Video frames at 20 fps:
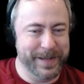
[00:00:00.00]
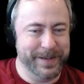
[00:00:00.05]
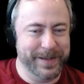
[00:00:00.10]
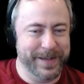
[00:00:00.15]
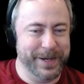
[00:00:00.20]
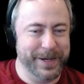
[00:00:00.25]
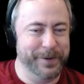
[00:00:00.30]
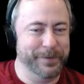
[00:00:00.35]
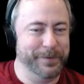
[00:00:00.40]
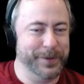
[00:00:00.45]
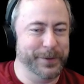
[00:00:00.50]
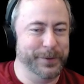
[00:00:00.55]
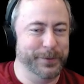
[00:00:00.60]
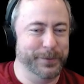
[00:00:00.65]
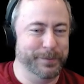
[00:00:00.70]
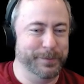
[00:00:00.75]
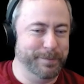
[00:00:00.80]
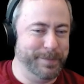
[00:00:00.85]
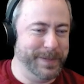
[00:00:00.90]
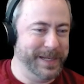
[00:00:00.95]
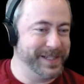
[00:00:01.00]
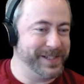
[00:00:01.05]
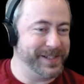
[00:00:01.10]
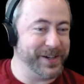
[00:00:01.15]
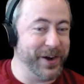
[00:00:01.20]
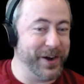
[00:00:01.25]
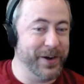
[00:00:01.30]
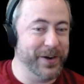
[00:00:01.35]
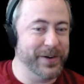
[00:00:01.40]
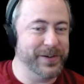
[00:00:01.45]
interview big
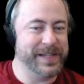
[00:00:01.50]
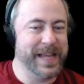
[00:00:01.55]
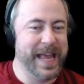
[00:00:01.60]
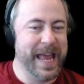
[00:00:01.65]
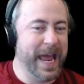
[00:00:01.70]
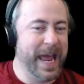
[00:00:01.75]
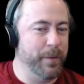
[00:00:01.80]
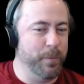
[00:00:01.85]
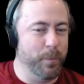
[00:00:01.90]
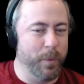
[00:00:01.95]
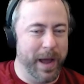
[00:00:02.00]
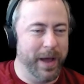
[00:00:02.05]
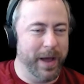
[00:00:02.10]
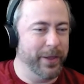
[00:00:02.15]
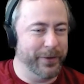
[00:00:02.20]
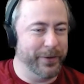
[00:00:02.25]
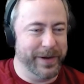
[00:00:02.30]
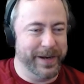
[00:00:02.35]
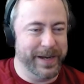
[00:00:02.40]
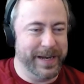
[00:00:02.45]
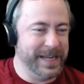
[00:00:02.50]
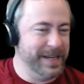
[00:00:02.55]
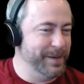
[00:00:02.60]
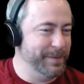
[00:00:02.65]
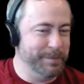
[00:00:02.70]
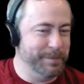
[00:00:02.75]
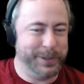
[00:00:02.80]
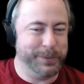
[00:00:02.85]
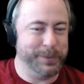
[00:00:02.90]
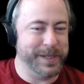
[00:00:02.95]
stars, and while they're
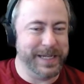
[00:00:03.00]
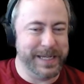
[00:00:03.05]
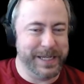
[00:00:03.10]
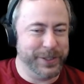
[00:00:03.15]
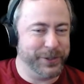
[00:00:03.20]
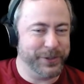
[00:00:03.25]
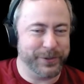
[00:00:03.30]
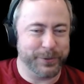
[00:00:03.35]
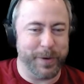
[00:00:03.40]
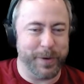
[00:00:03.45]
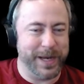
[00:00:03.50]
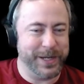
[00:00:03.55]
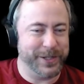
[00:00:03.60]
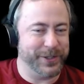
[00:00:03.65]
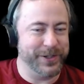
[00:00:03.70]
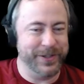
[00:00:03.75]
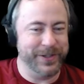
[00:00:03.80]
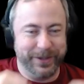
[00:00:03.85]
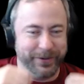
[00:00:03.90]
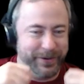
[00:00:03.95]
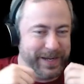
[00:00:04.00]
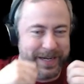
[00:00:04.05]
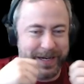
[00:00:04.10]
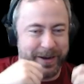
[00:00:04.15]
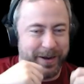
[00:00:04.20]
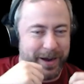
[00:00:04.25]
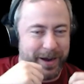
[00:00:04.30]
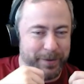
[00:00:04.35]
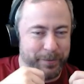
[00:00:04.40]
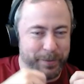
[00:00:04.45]
in between each question, they're eating
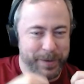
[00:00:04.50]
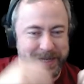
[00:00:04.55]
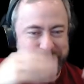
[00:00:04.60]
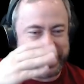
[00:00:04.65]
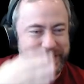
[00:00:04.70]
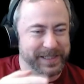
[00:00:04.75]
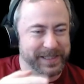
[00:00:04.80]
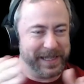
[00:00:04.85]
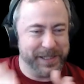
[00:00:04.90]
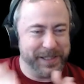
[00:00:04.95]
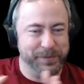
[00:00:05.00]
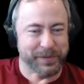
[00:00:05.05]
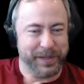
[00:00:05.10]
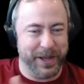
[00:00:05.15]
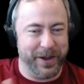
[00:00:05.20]
hot wings, successfully